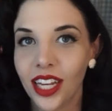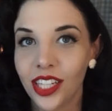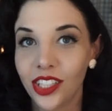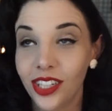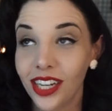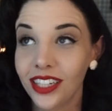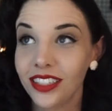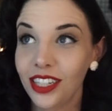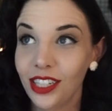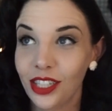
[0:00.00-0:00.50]

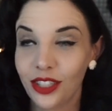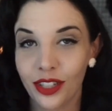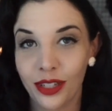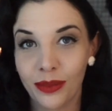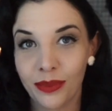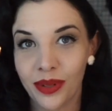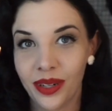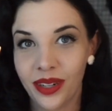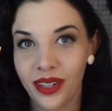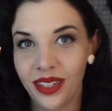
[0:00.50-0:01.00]
Jazz Age
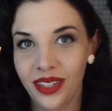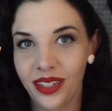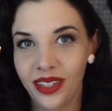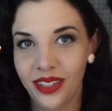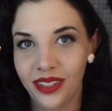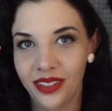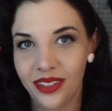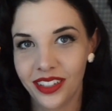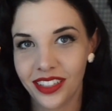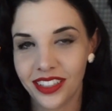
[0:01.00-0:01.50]
lawn party
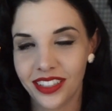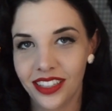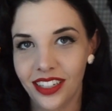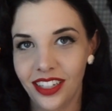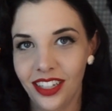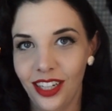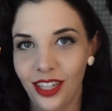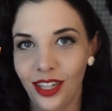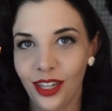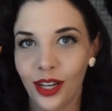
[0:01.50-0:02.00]
in New York
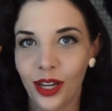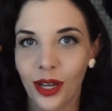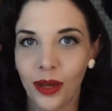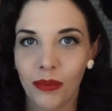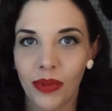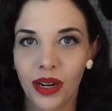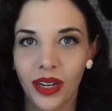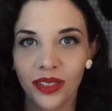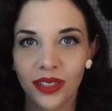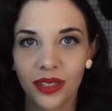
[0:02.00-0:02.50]
City,
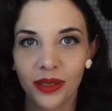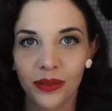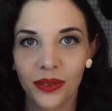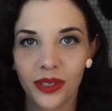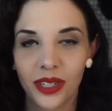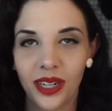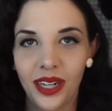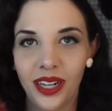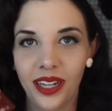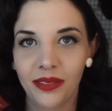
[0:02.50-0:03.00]
but I also
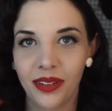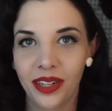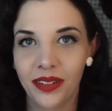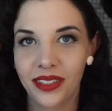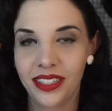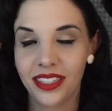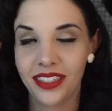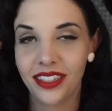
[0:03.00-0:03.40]
wore it when I went to